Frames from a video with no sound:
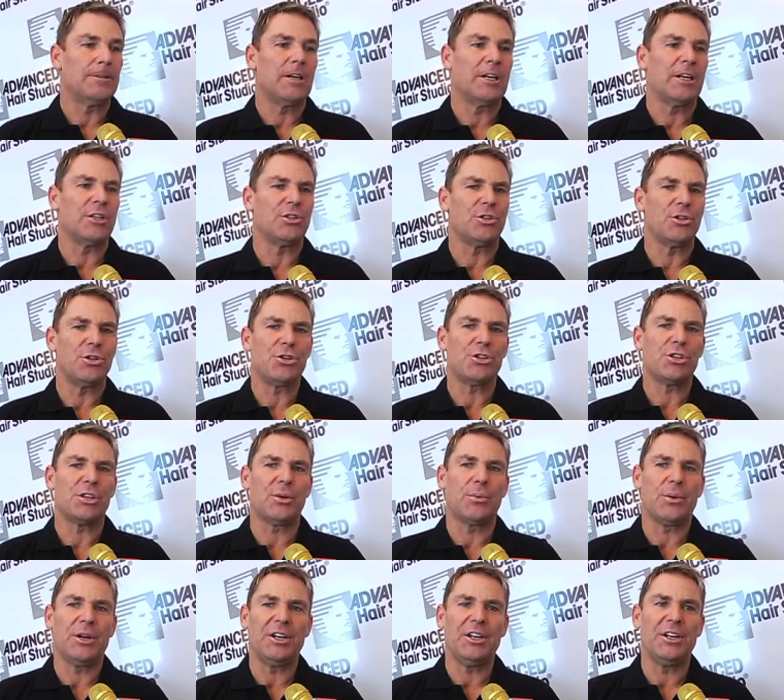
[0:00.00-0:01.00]

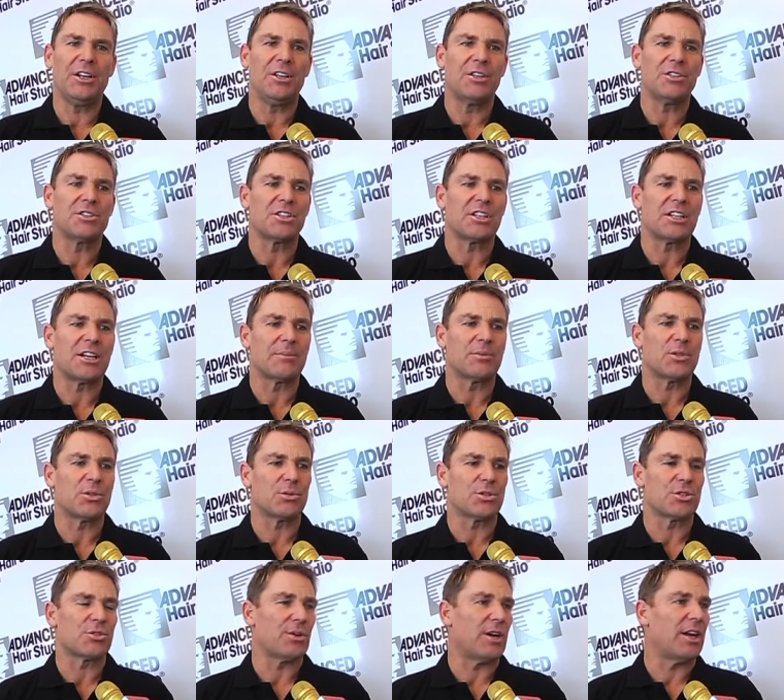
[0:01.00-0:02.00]
Usually when India used to come to
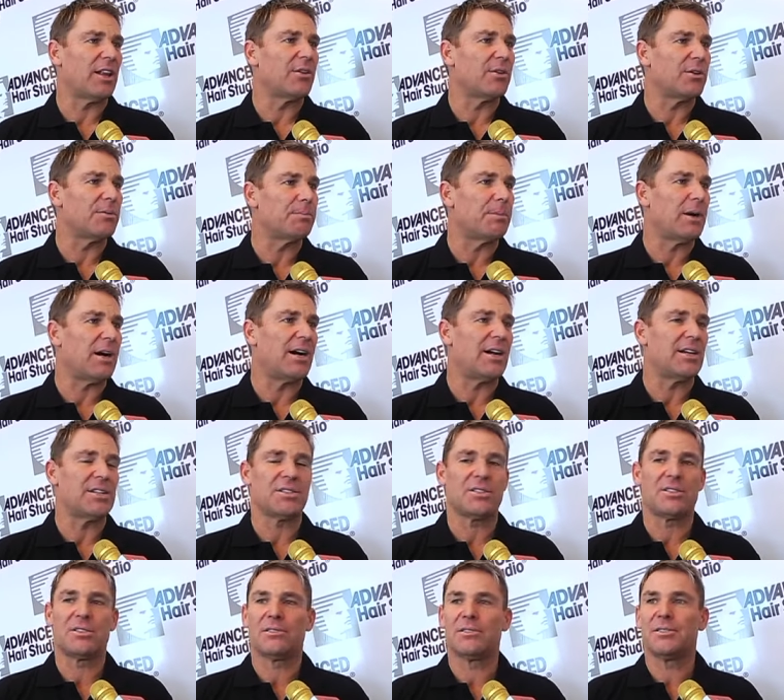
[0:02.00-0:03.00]
Australia in the
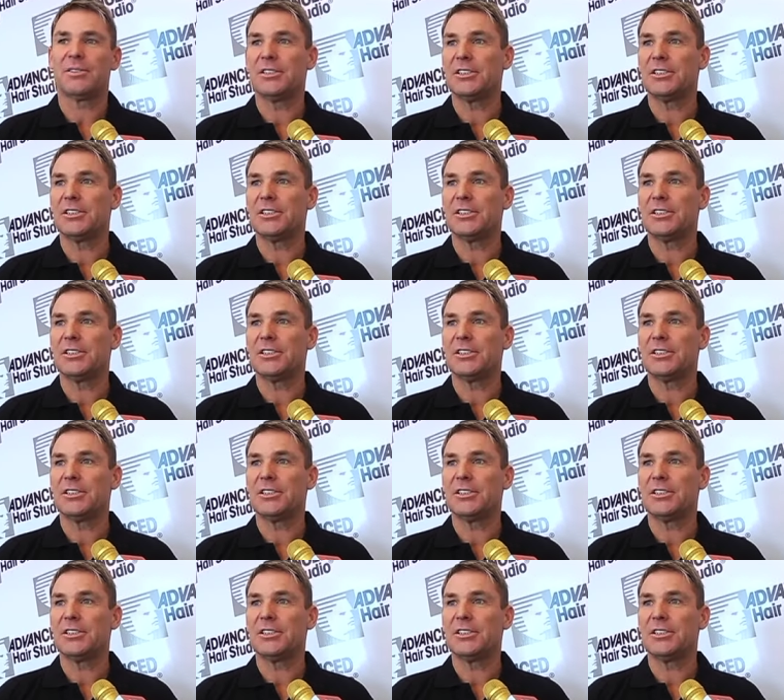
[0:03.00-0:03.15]
past,